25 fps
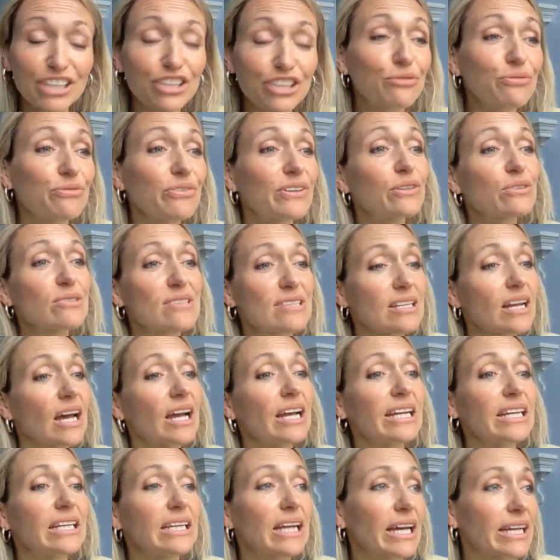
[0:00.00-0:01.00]
you feel
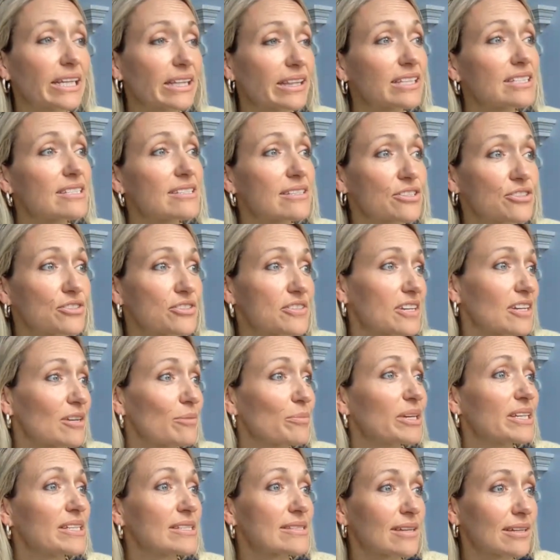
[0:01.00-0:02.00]
slightly like there's just going to
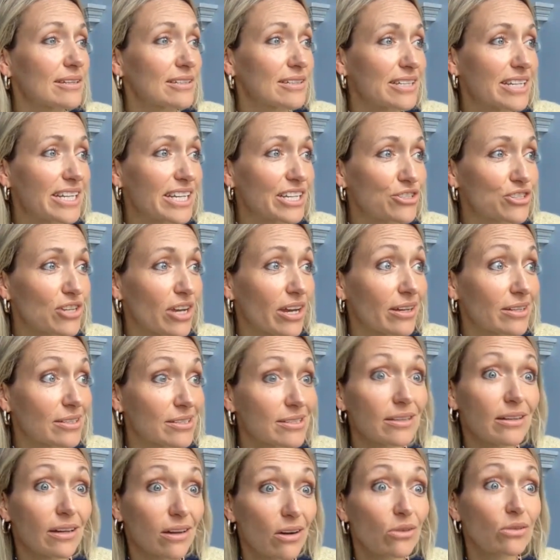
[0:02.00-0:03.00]
be a sudden knee jerk
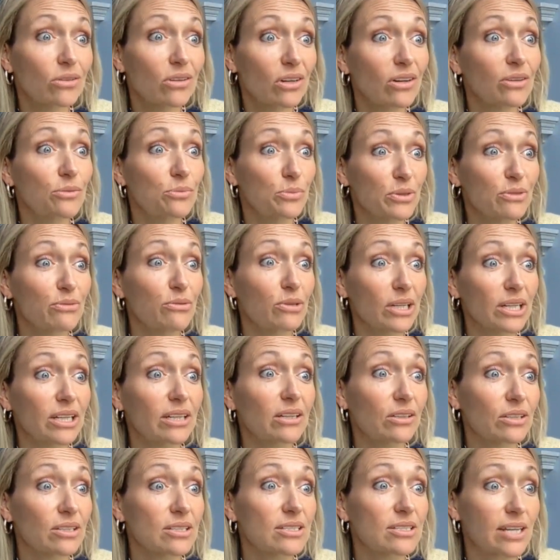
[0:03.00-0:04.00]
to, oh God, we really
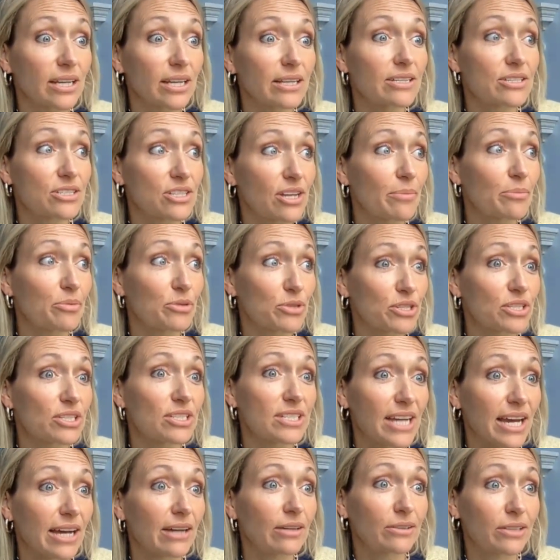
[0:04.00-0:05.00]
got to turn the temperature
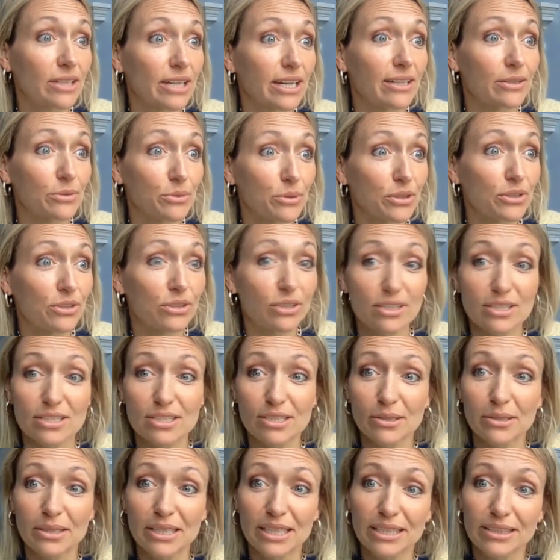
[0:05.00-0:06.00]
down now. We've got to
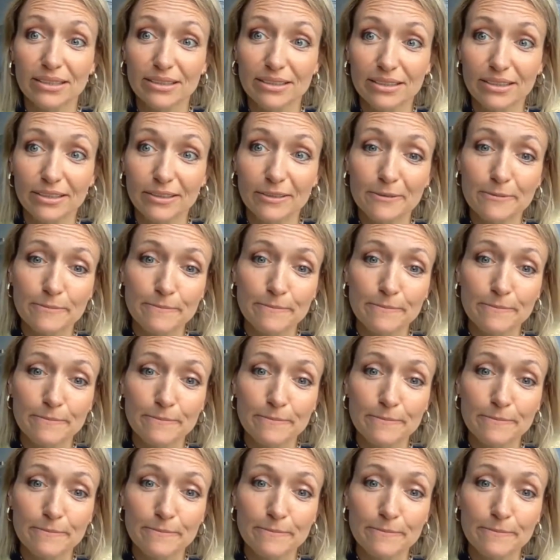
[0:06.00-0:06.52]
do it, you know?